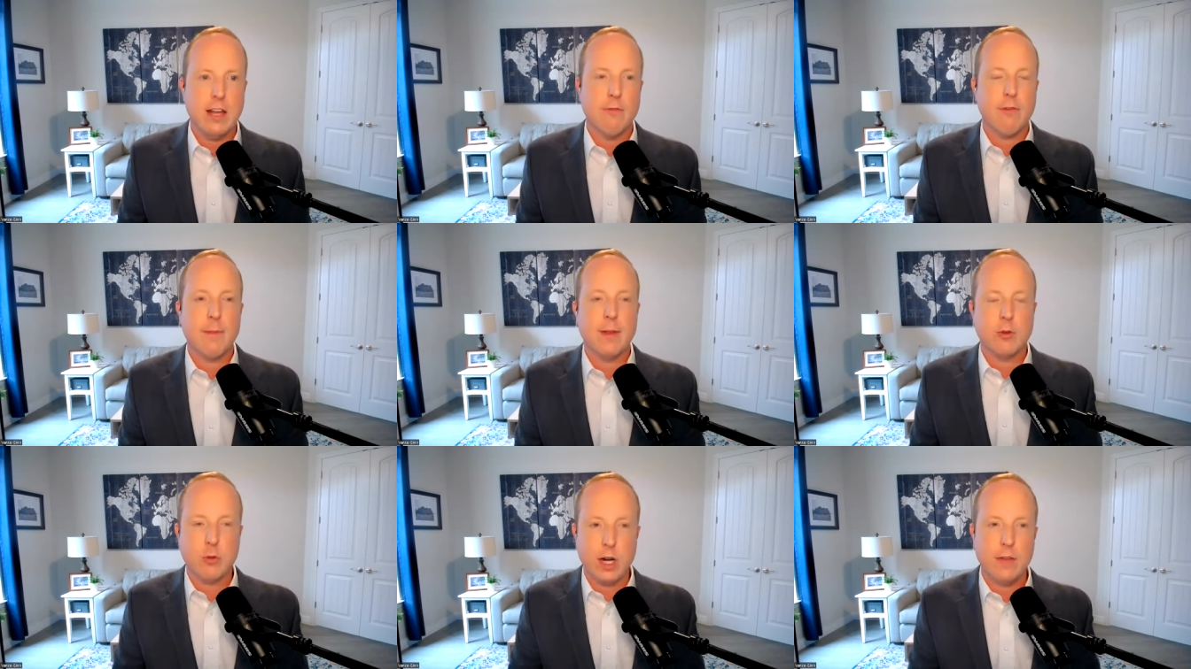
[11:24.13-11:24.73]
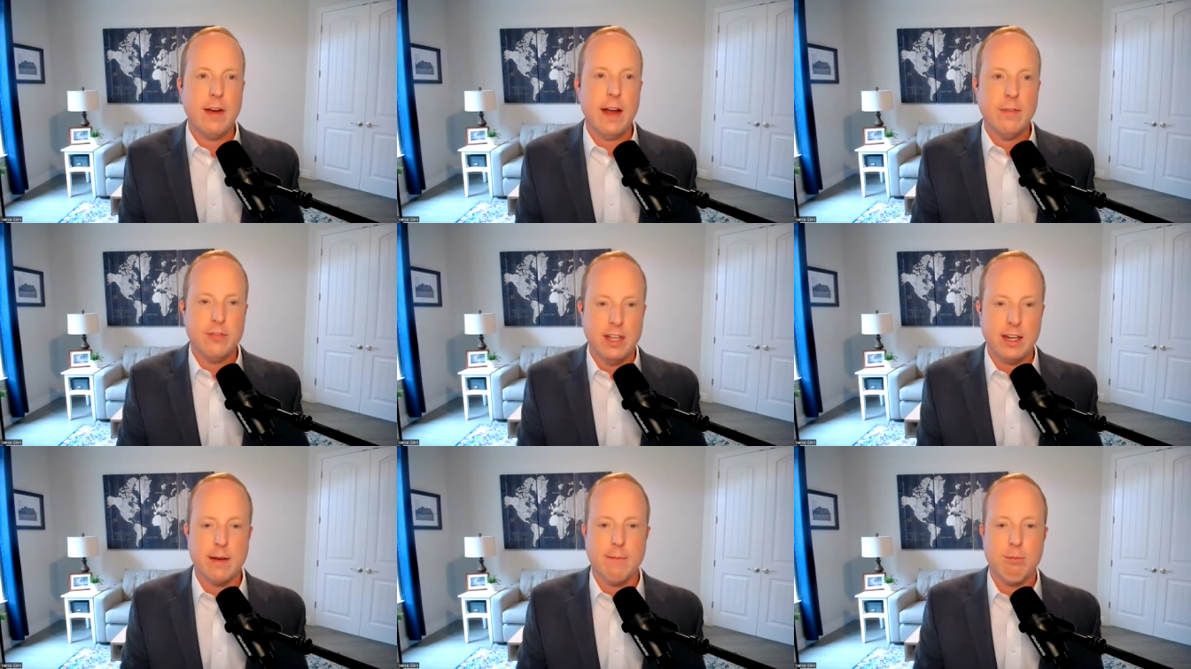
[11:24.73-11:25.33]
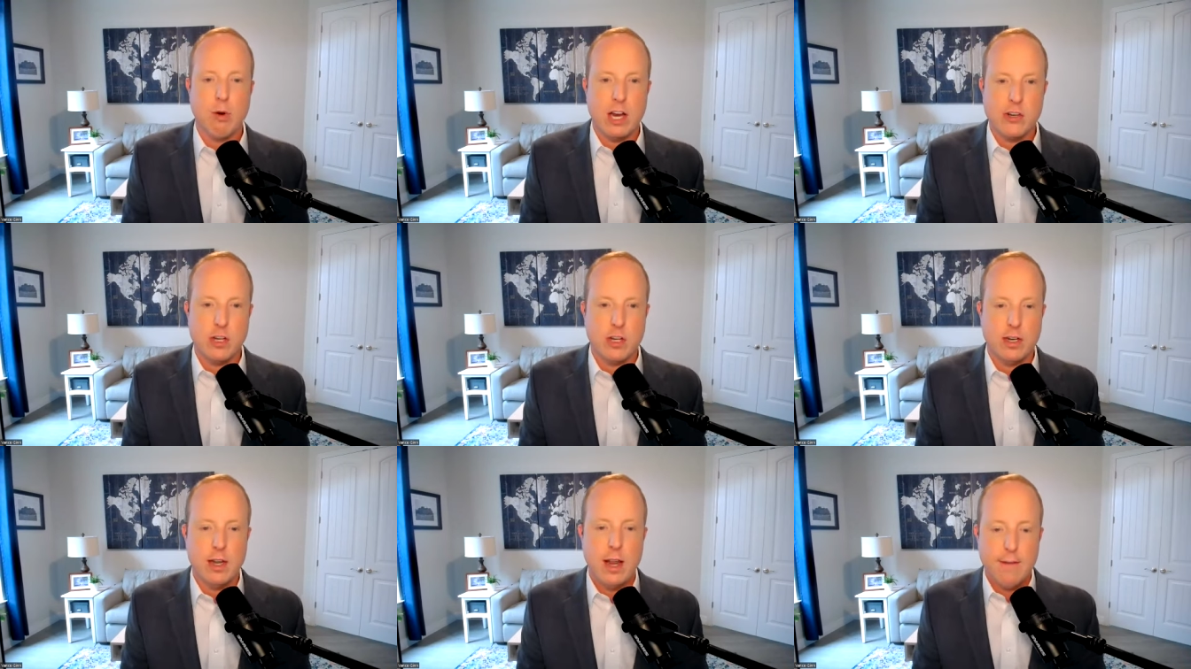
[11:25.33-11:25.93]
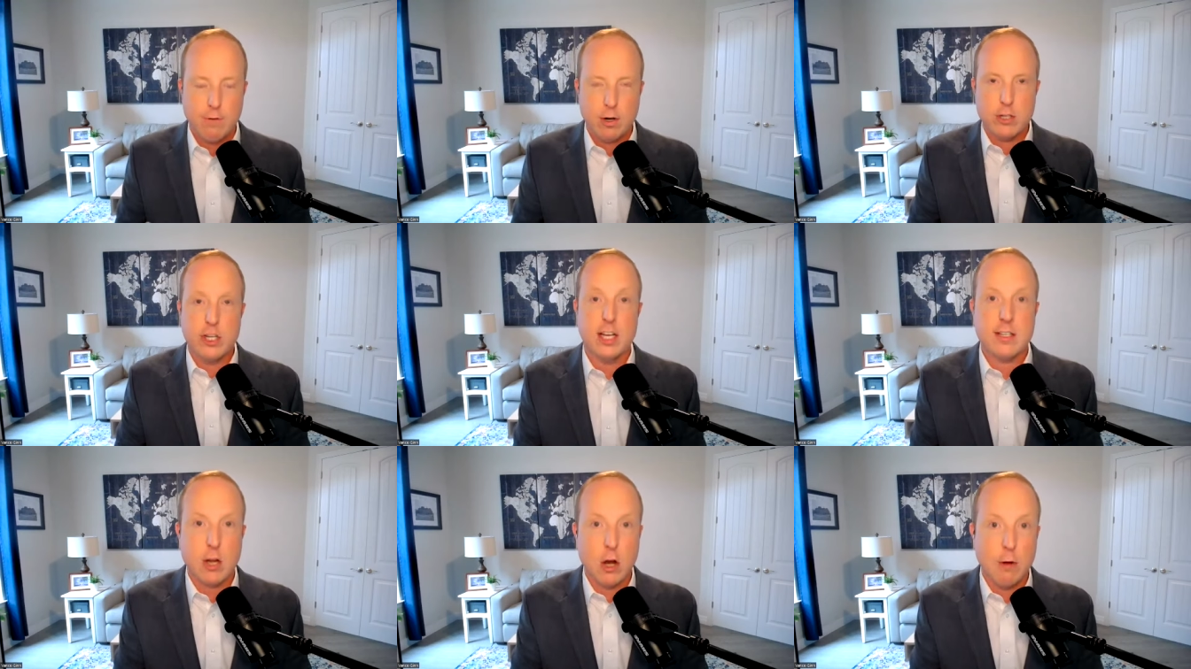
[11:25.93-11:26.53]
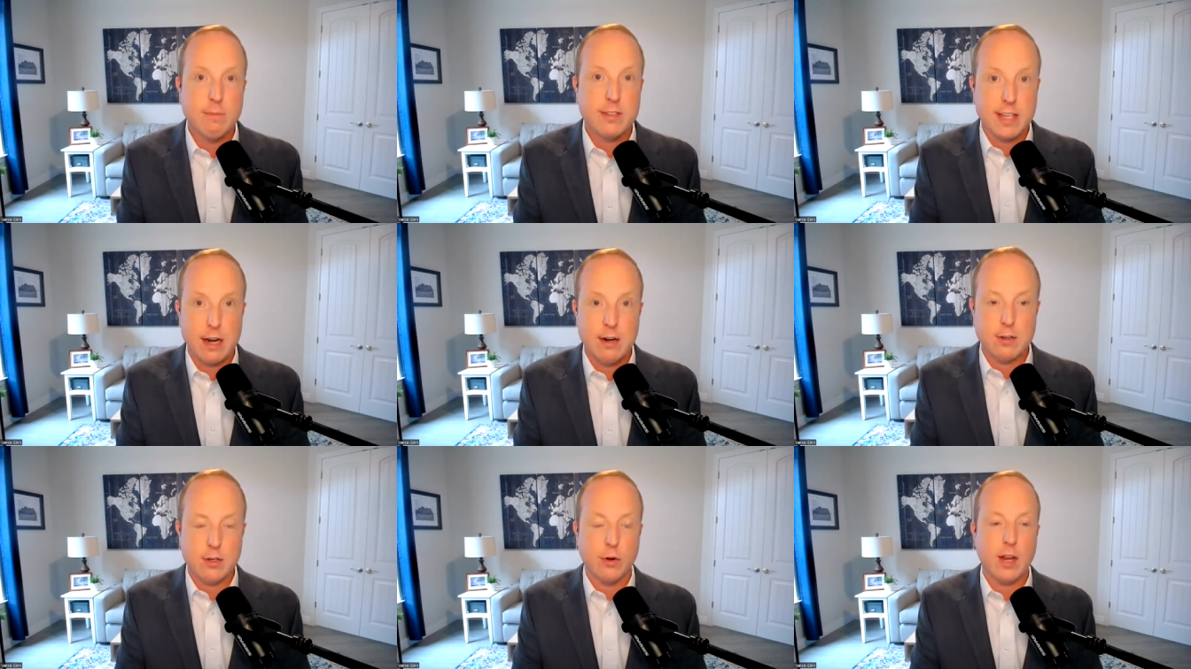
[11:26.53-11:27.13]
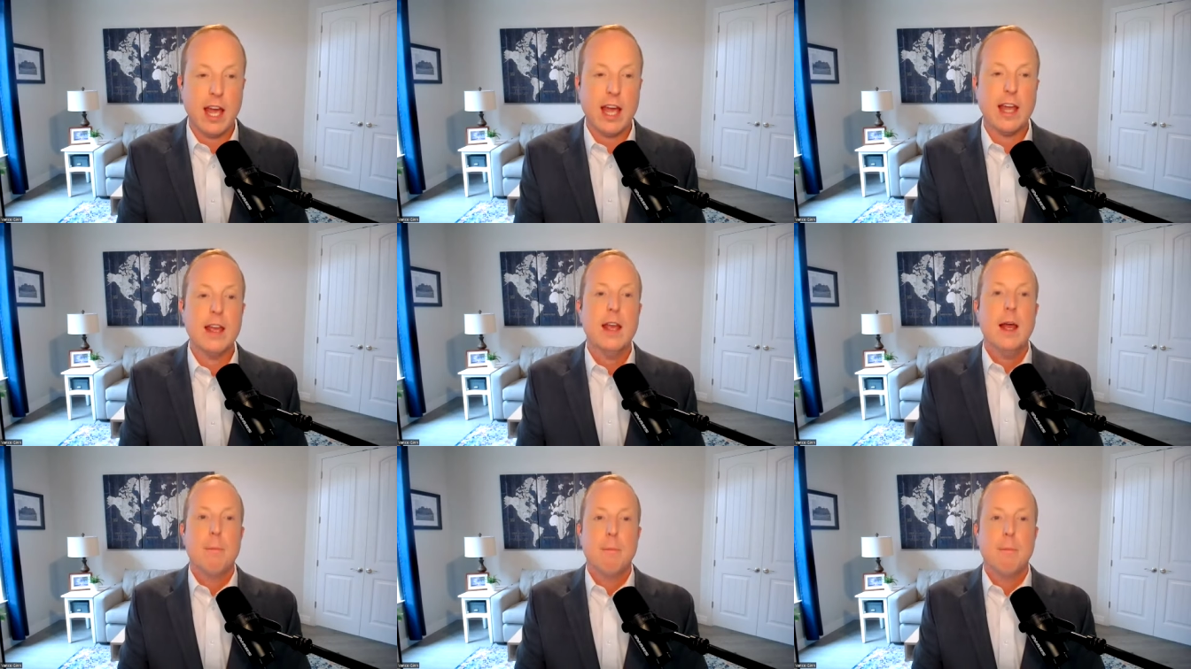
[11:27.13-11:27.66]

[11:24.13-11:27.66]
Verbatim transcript: get from the twenty-five cent compression for just homesteaders, okay?